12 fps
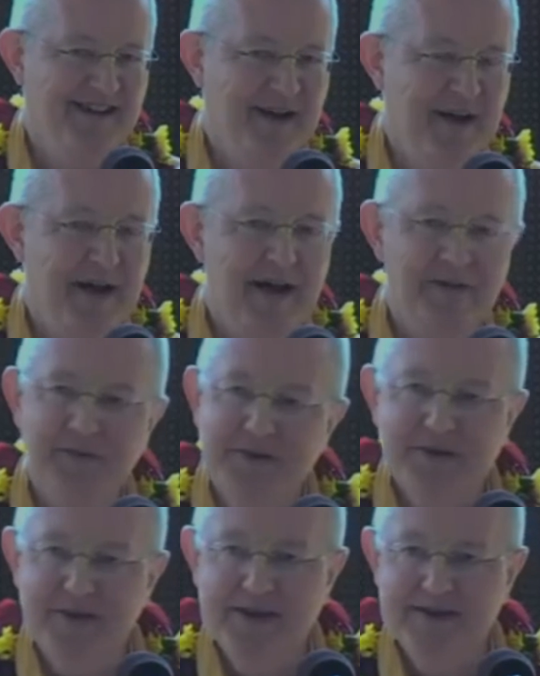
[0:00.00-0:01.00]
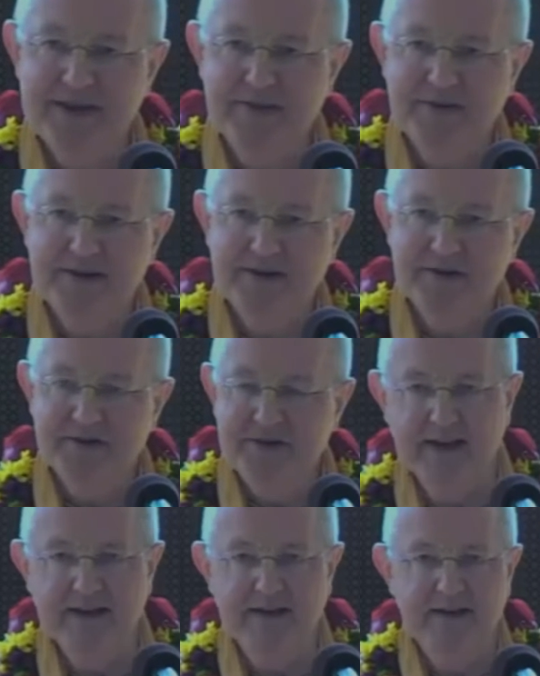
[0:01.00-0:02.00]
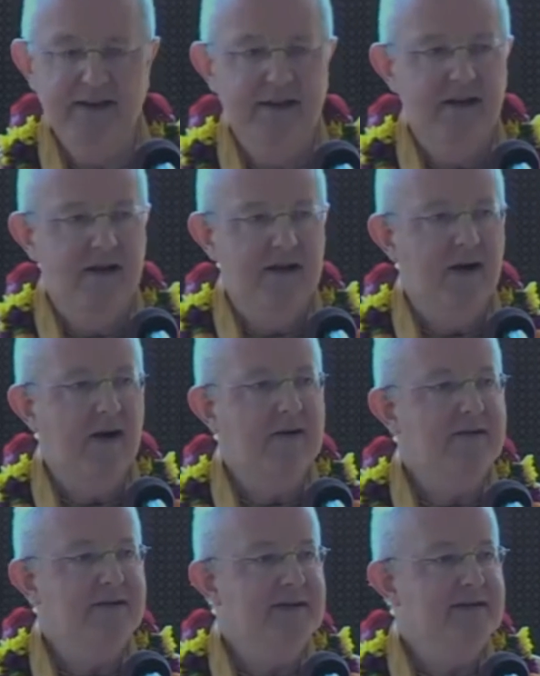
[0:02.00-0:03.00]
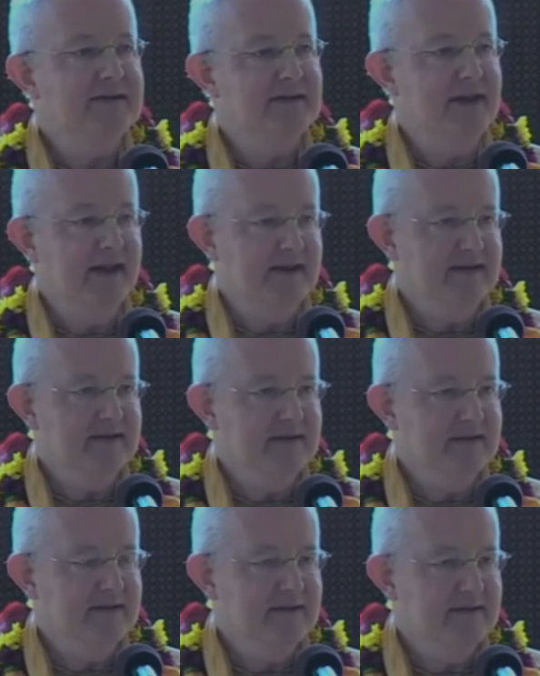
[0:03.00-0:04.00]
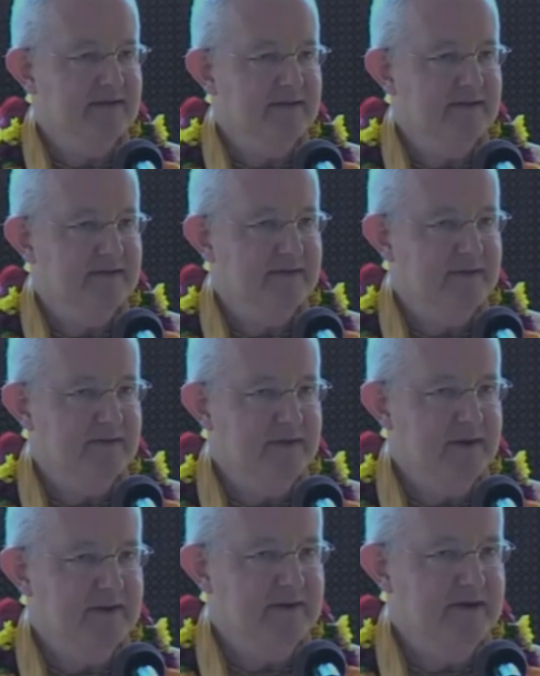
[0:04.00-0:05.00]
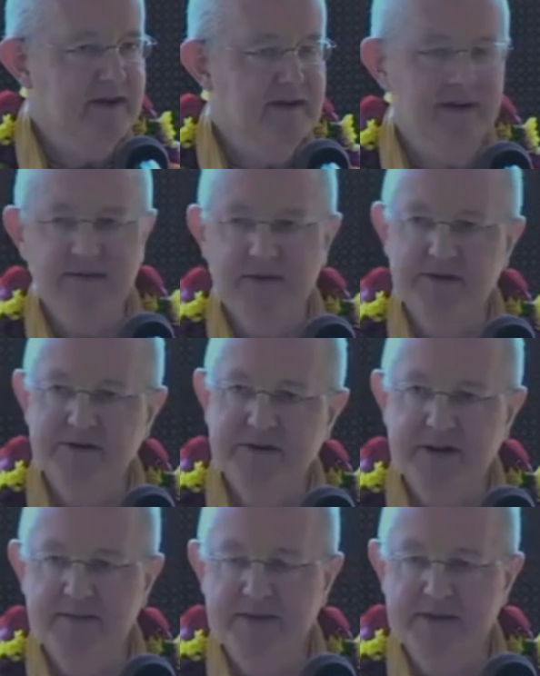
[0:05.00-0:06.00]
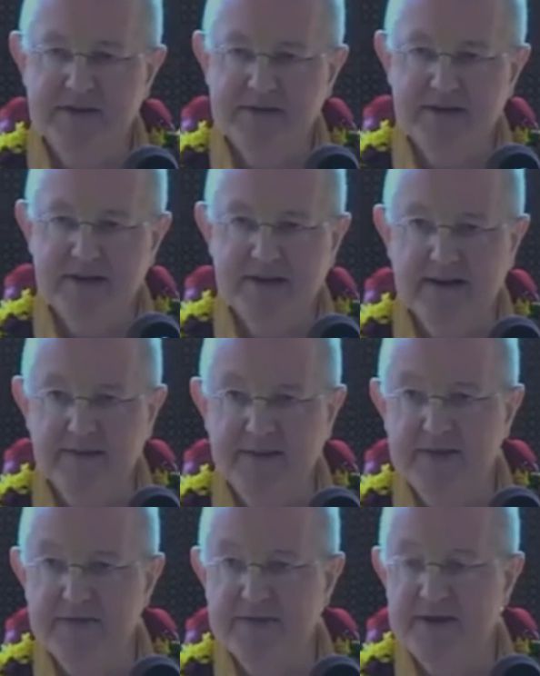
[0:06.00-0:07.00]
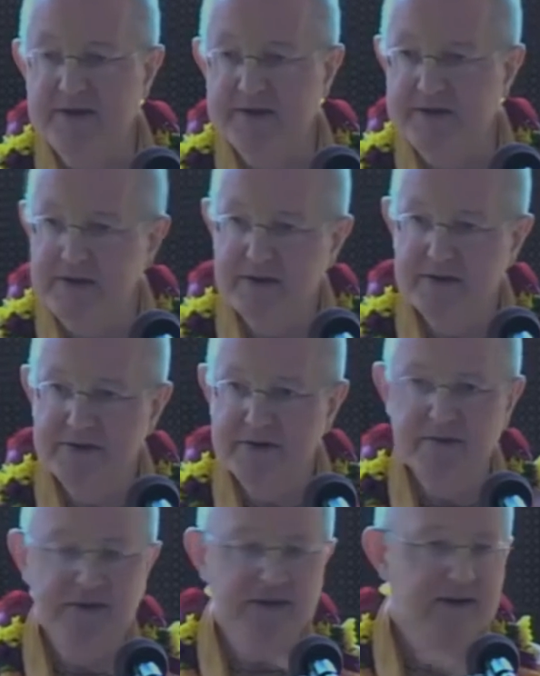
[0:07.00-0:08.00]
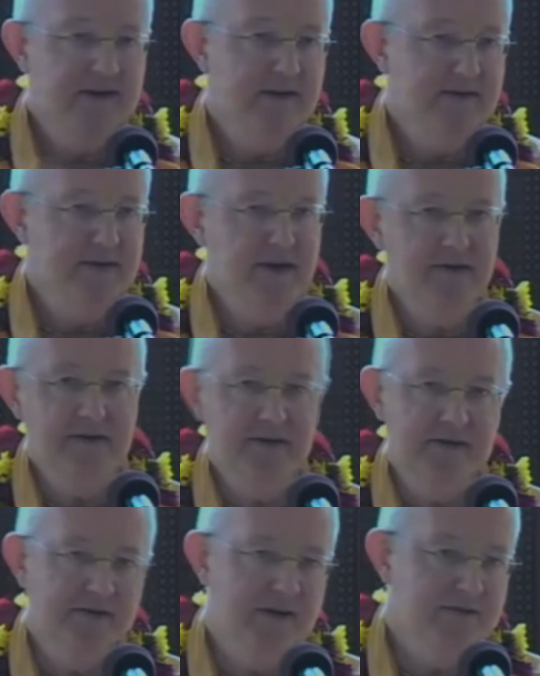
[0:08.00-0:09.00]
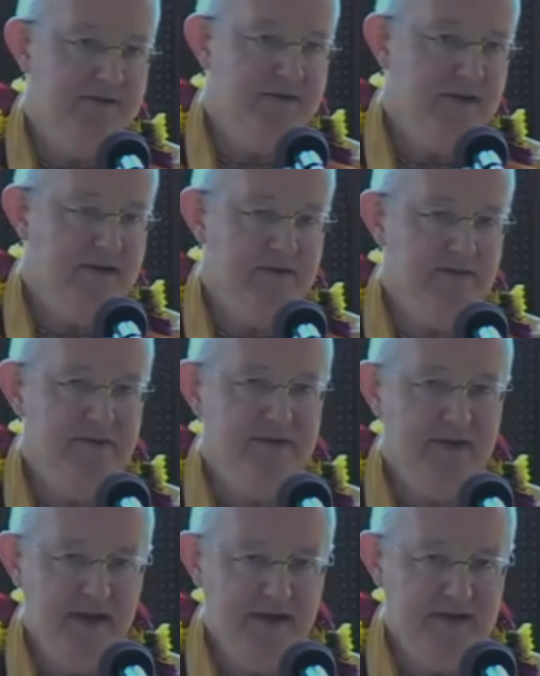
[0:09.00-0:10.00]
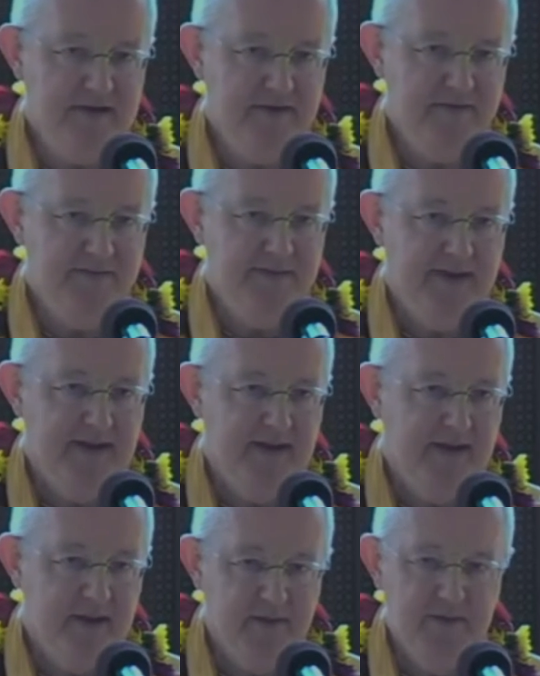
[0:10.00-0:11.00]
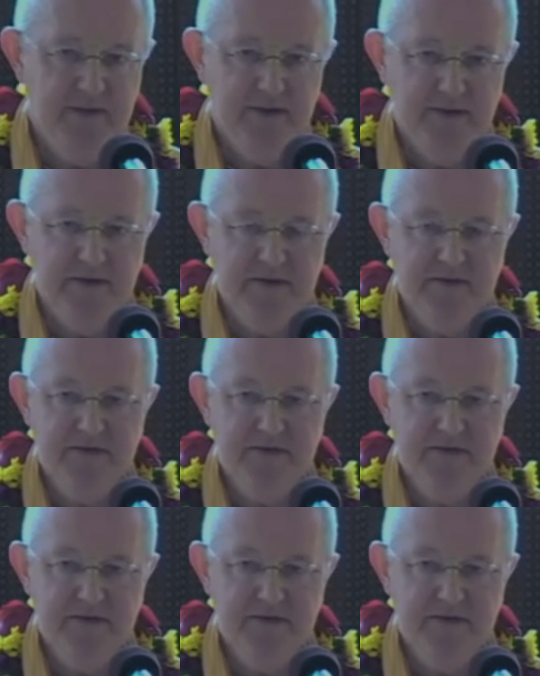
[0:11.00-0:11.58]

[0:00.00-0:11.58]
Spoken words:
It's one of the things that I wanted to share. All of these things that are sharing, of course, it can be just like information. It goes in one ear and out the other. Oh, that was nice. What's next? It can be one of those.